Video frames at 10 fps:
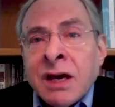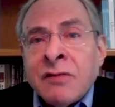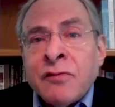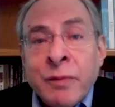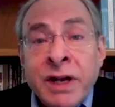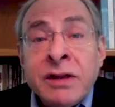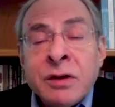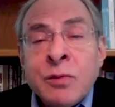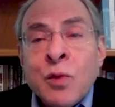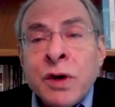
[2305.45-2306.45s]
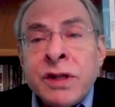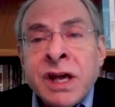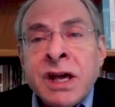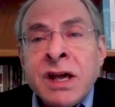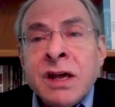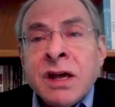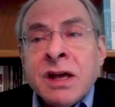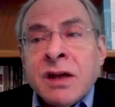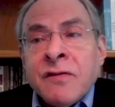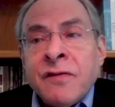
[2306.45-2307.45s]
And for many of them, when they
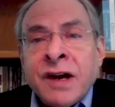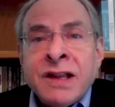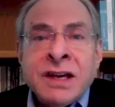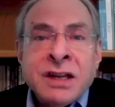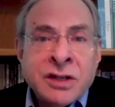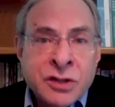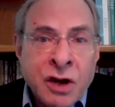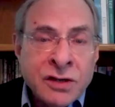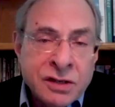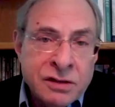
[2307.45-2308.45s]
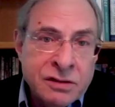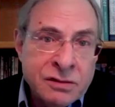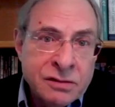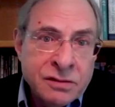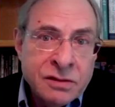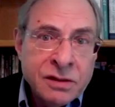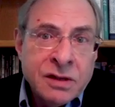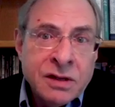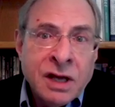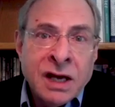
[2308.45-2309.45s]
finally get exhausted
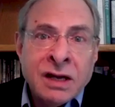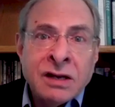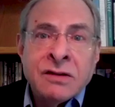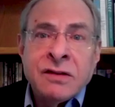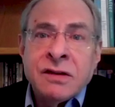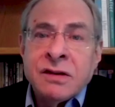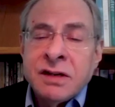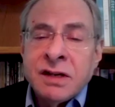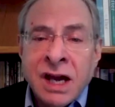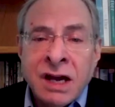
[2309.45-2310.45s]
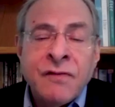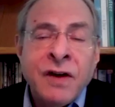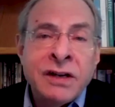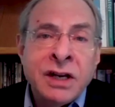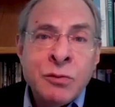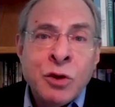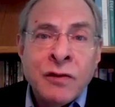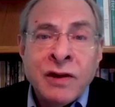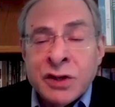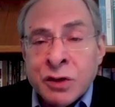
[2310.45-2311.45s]
and can't fight
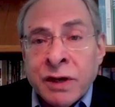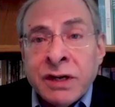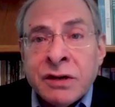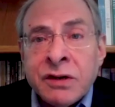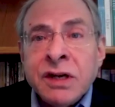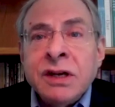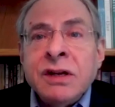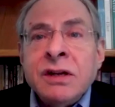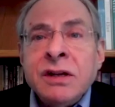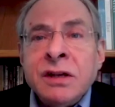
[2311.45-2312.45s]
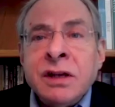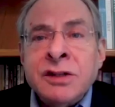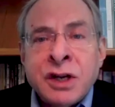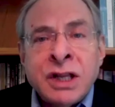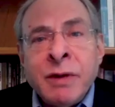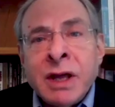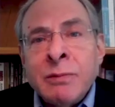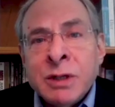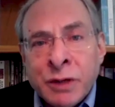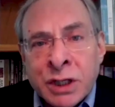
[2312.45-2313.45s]
anymore and they surrender, it suddenly
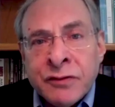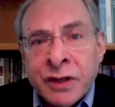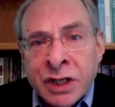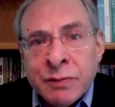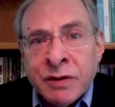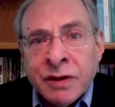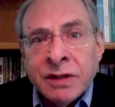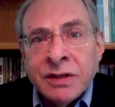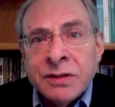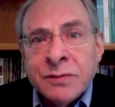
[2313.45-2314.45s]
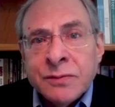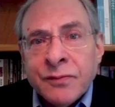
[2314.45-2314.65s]
becomes a blissful experience.